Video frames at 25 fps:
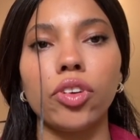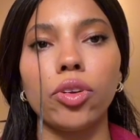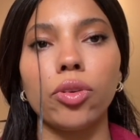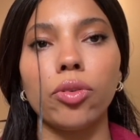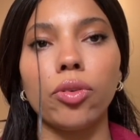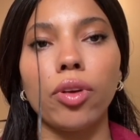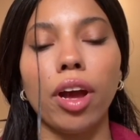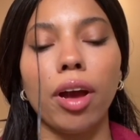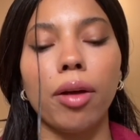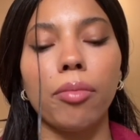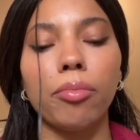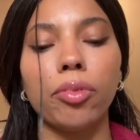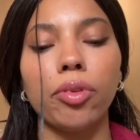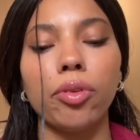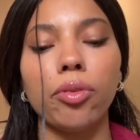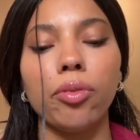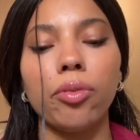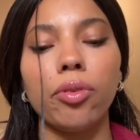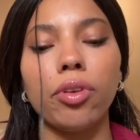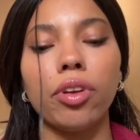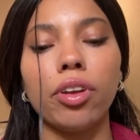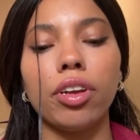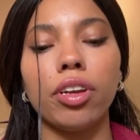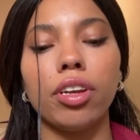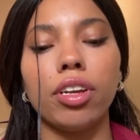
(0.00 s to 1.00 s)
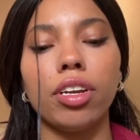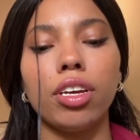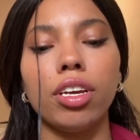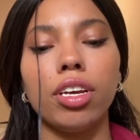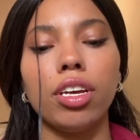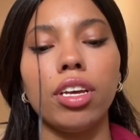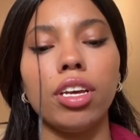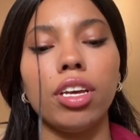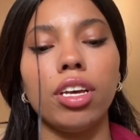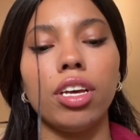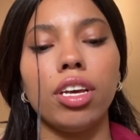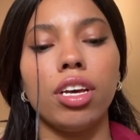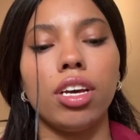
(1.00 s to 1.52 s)
Capricorn.
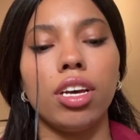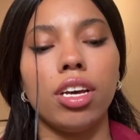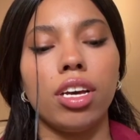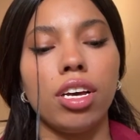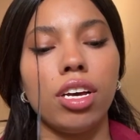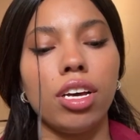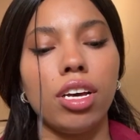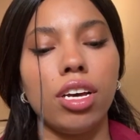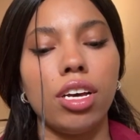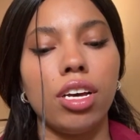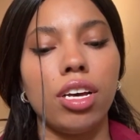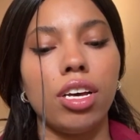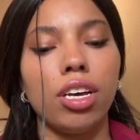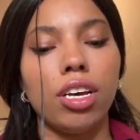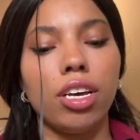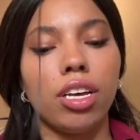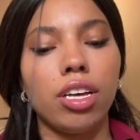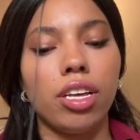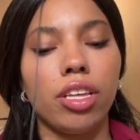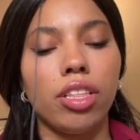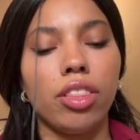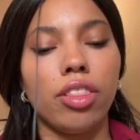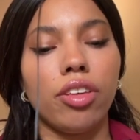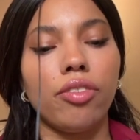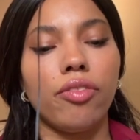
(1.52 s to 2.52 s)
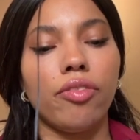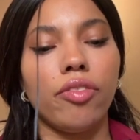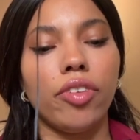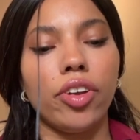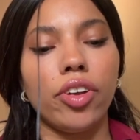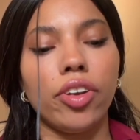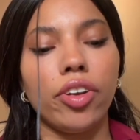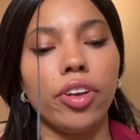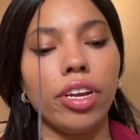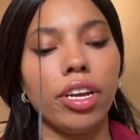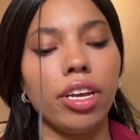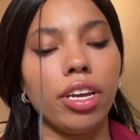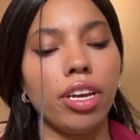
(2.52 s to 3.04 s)
They're
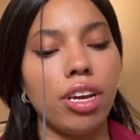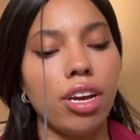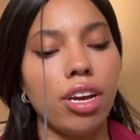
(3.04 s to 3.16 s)
very